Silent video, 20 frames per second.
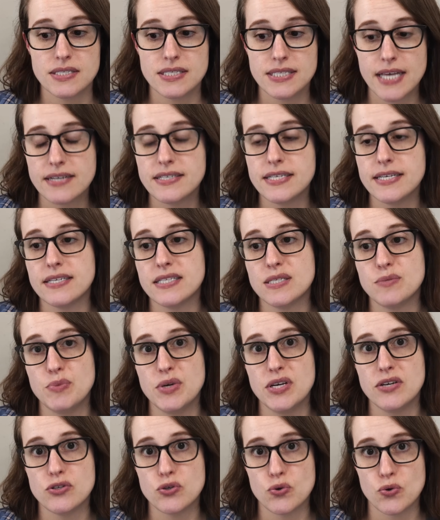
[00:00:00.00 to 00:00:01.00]
Sentience
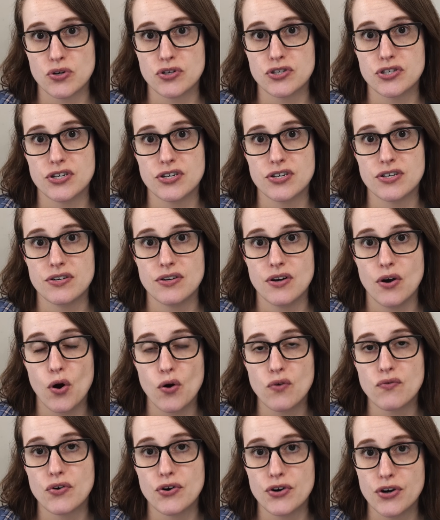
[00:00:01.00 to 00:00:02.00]
being tortured
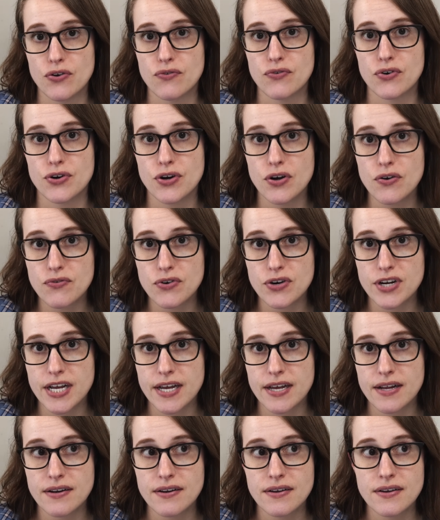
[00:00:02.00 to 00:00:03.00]
over and over and over
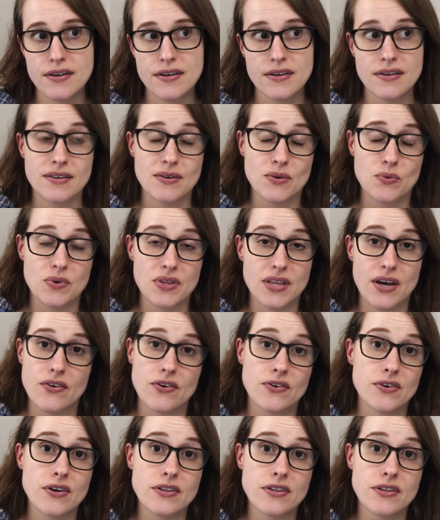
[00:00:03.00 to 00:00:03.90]
again without our